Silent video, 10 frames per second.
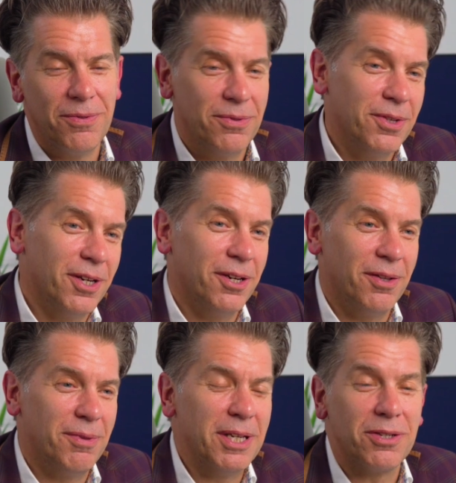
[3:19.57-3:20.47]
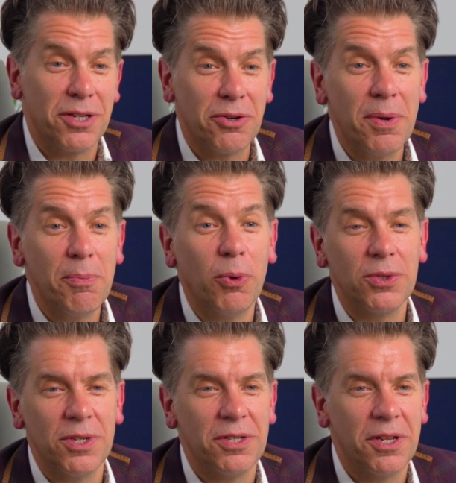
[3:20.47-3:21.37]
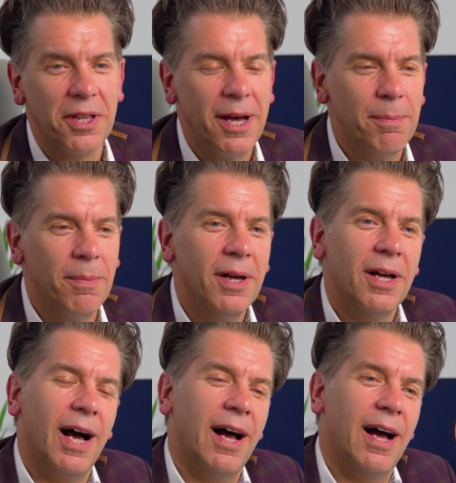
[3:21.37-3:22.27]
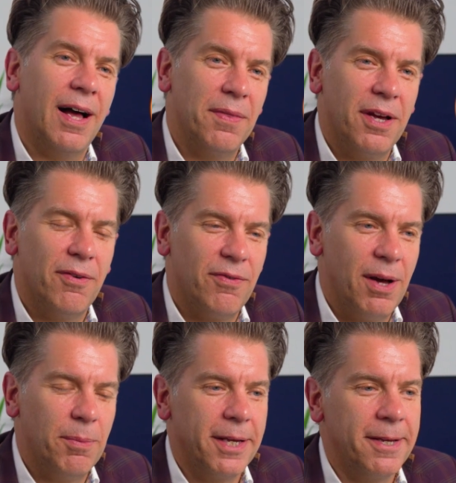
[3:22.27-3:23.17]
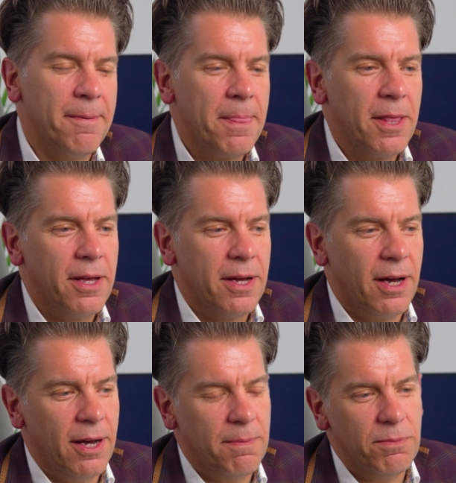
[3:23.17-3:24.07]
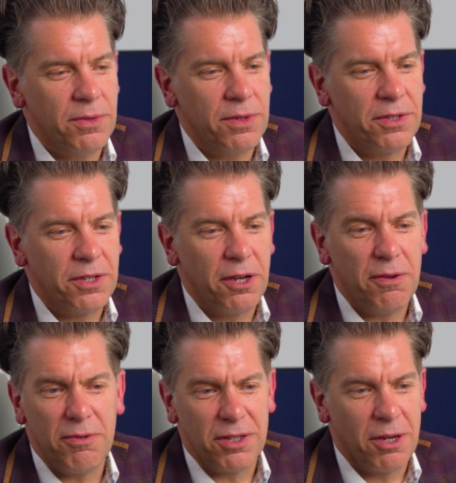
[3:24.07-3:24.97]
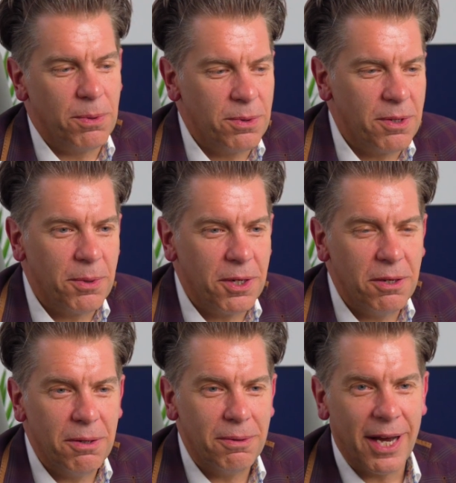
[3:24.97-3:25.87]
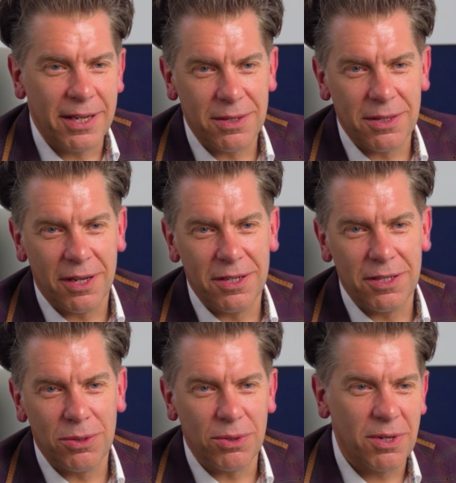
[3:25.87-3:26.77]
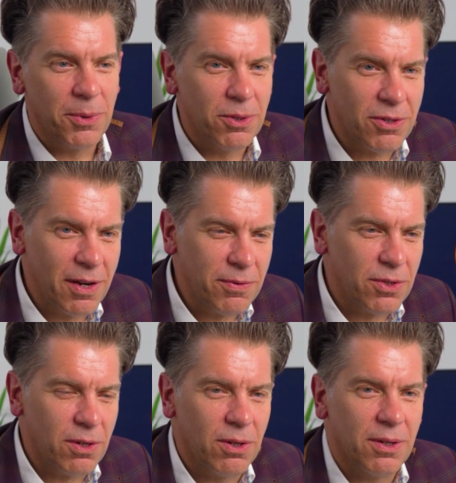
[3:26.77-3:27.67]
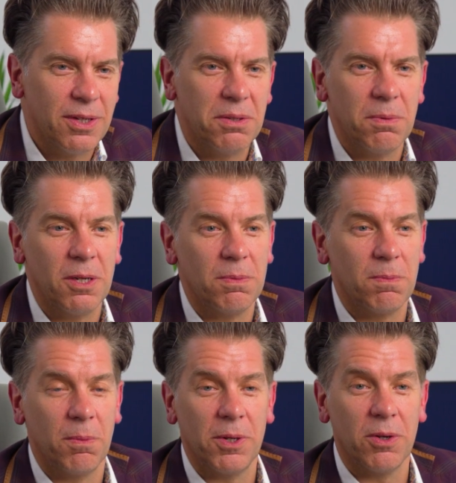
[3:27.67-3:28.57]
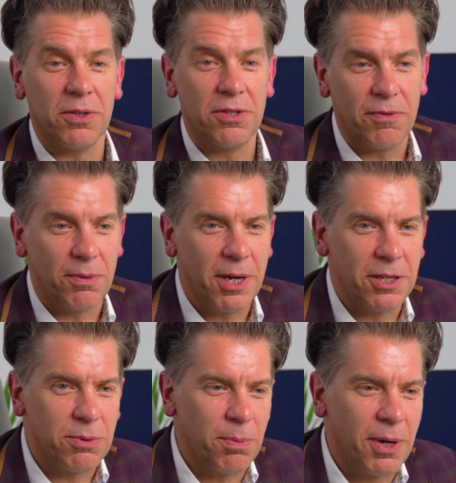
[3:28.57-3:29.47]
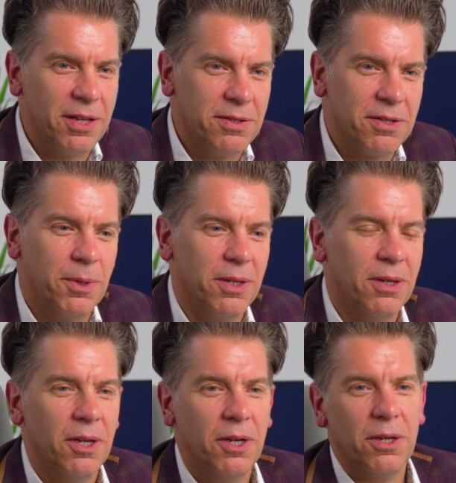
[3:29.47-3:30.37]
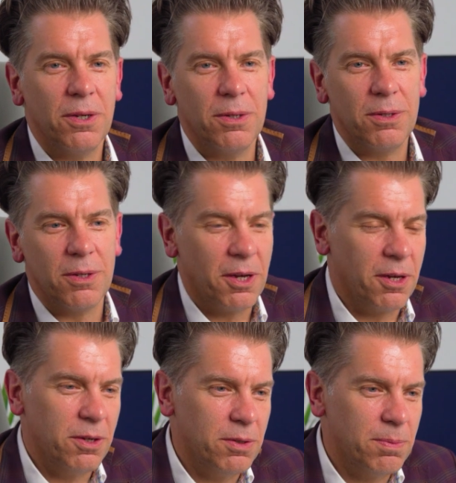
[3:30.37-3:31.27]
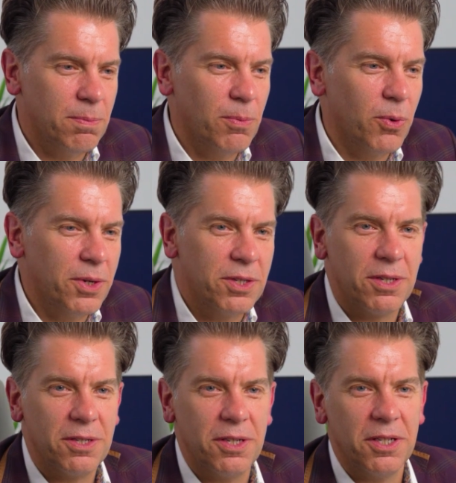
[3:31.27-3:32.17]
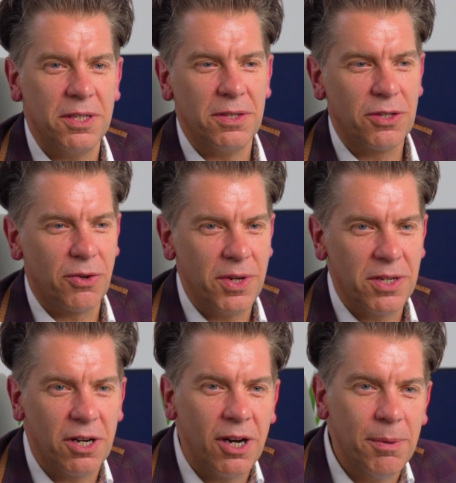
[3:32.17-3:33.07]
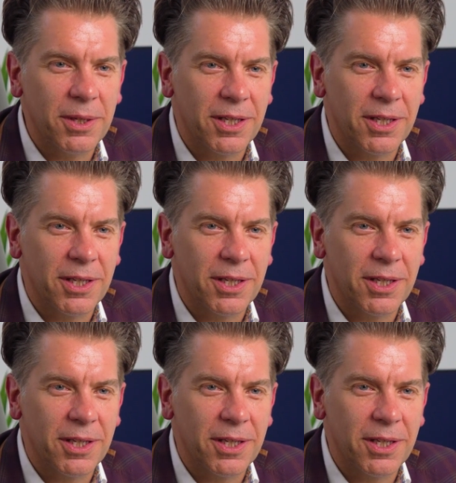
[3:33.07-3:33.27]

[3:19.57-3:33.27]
the things that are important to them and their family. So for example, somebody who exercises or someone who travels a lot is probably got different management plans to somebody who's more interested in screen time and